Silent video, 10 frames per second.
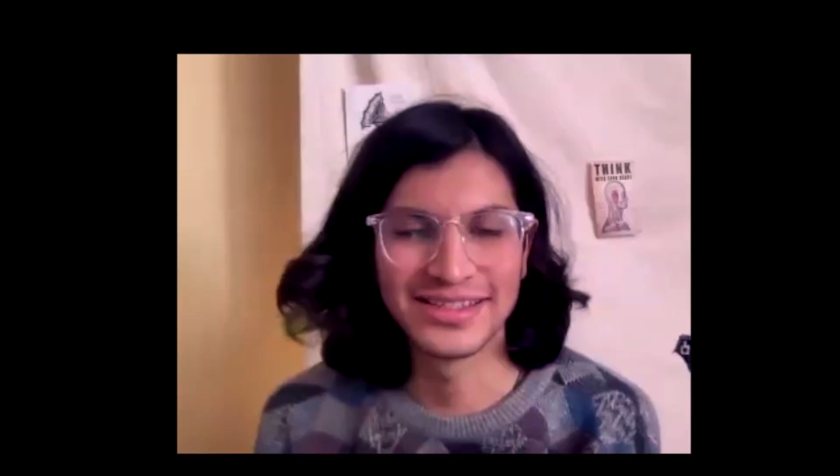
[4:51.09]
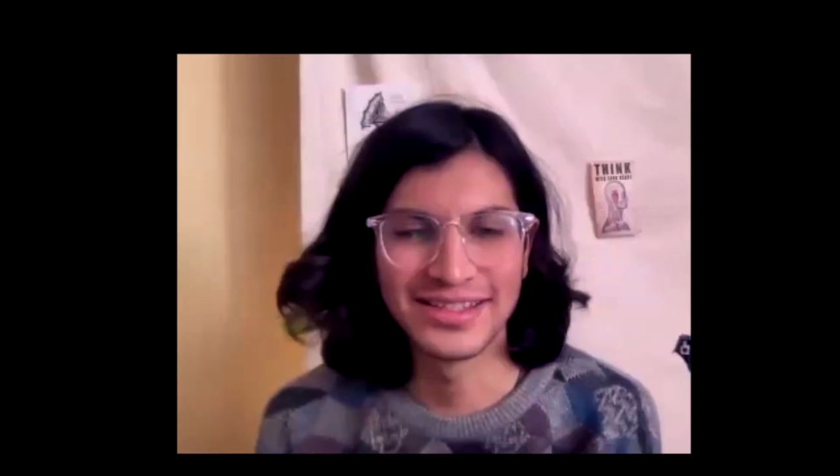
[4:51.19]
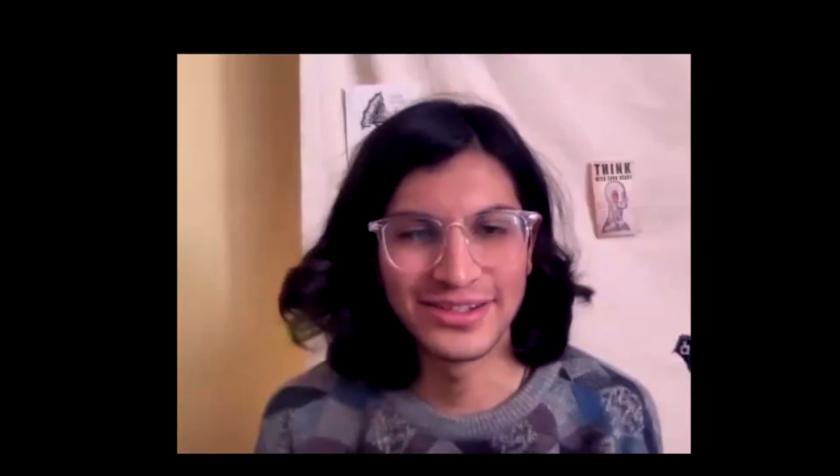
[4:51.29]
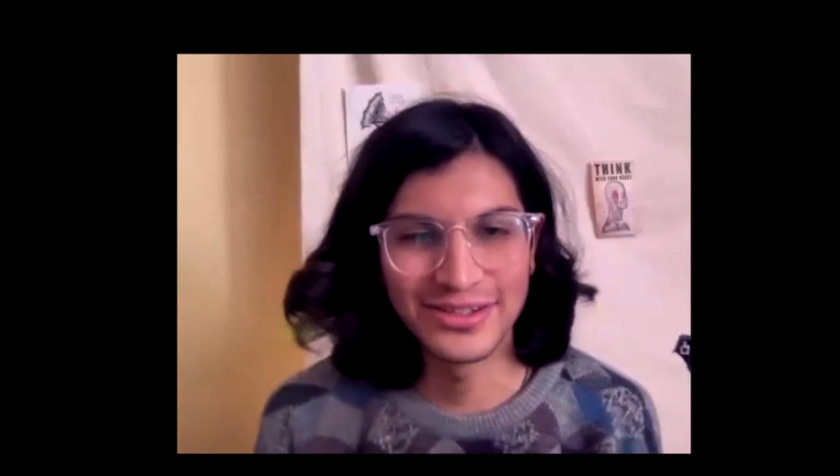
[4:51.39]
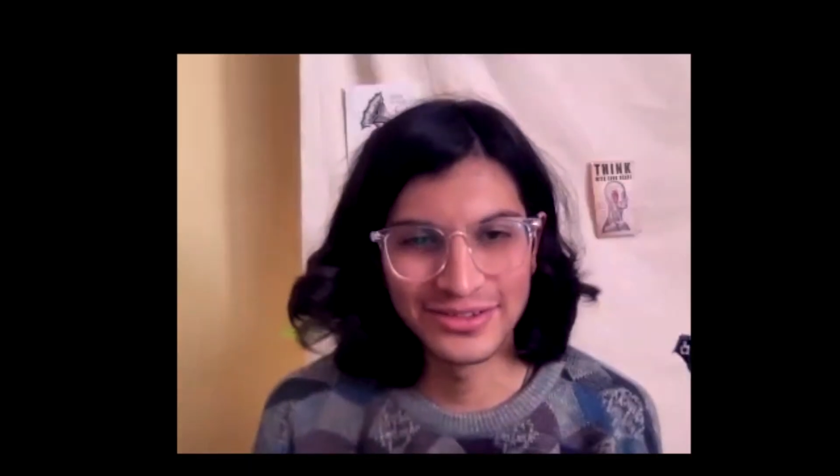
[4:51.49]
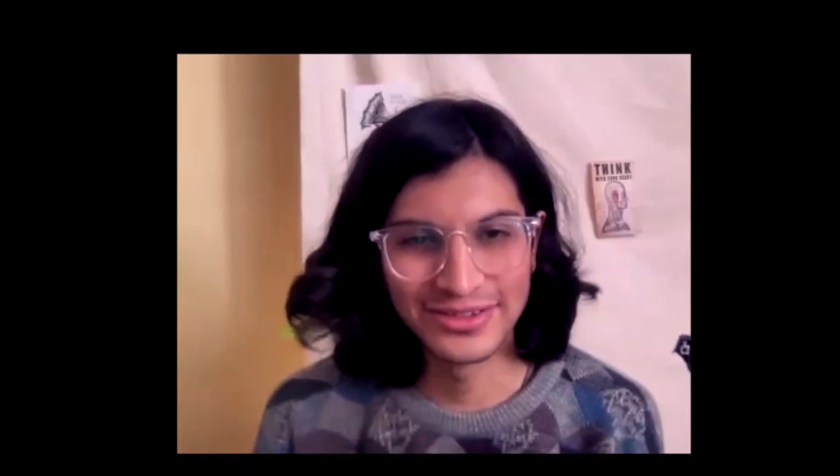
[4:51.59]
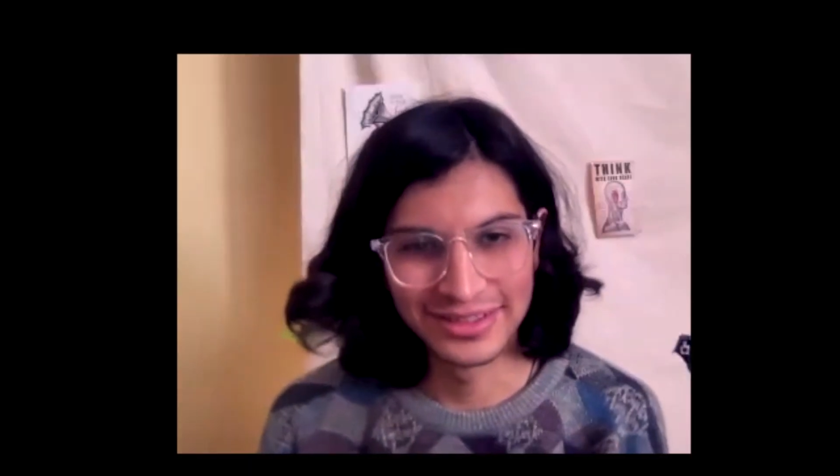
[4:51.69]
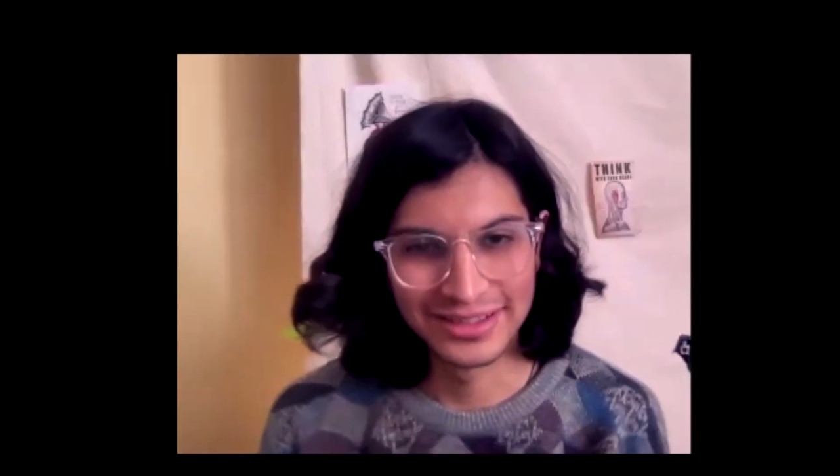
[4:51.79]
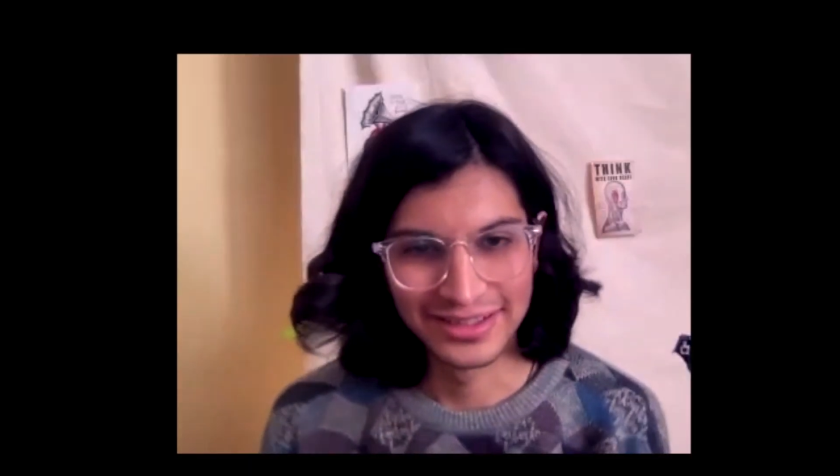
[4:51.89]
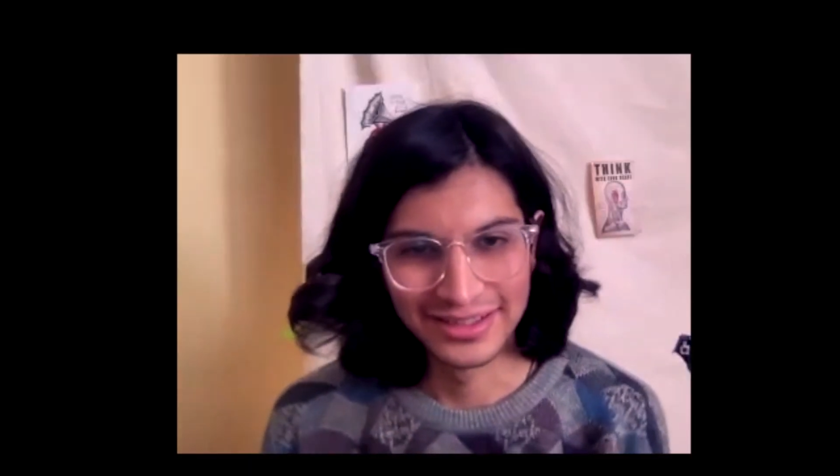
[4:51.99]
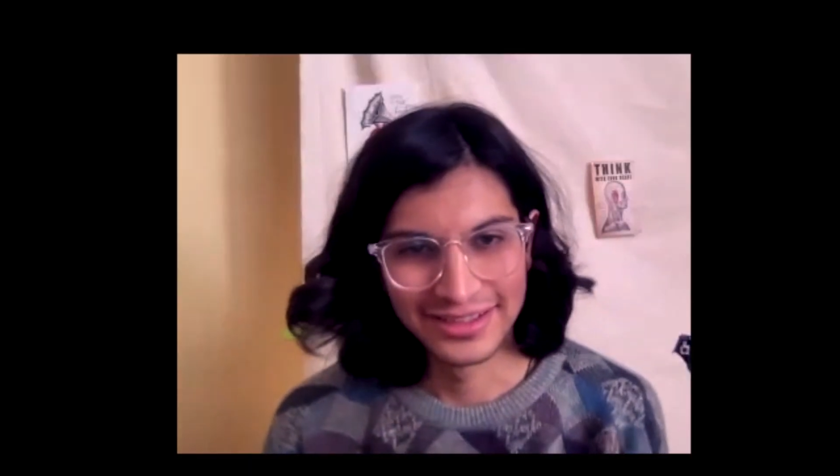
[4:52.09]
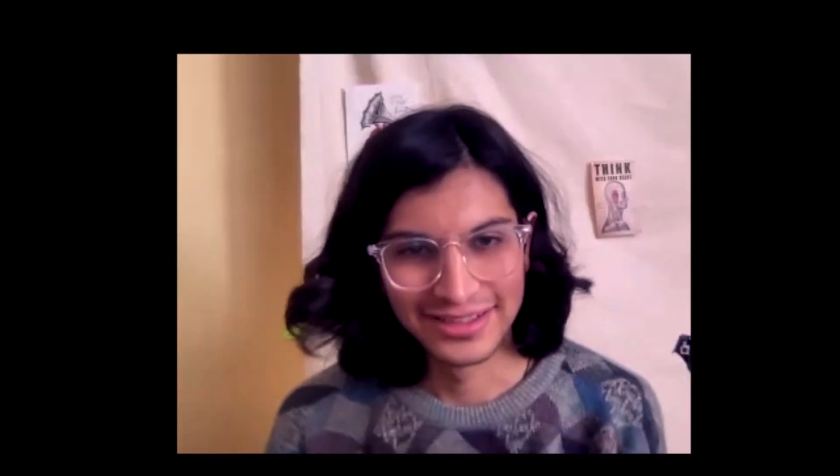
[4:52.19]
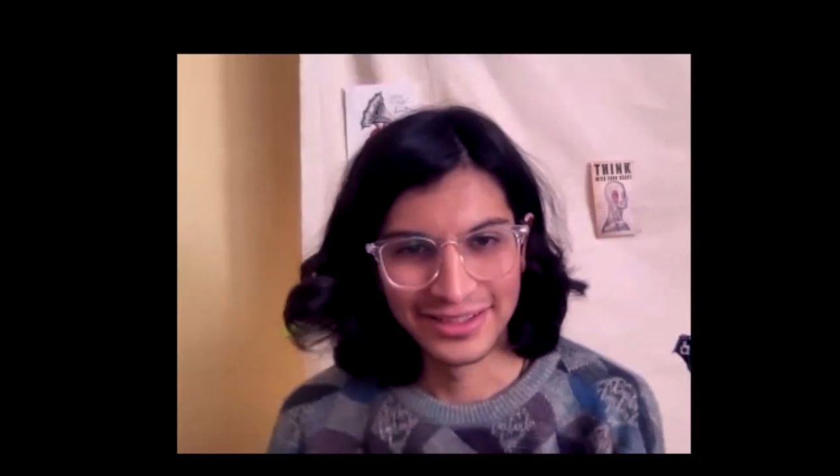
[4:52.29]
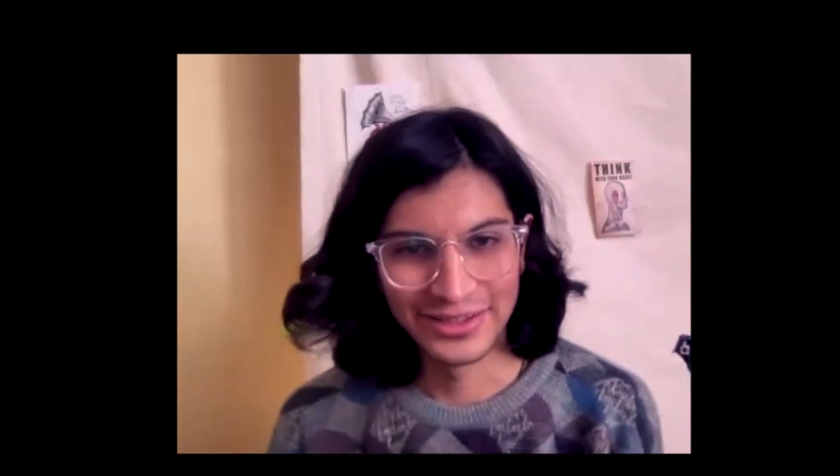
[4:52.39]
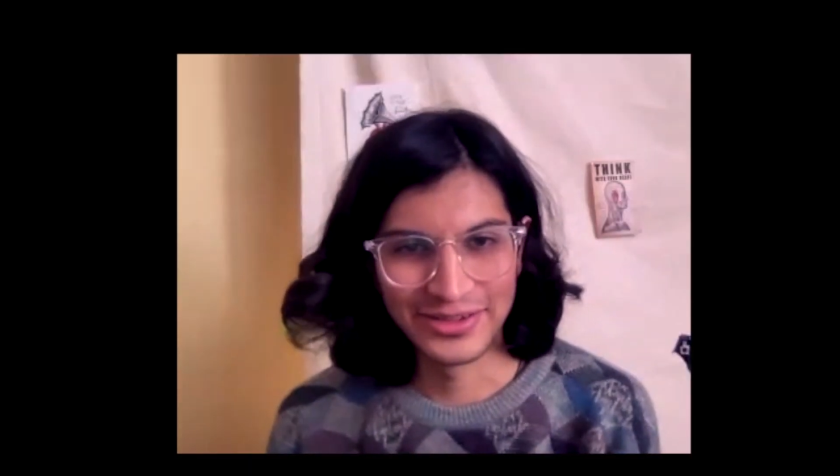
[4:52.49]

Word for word: Because I know you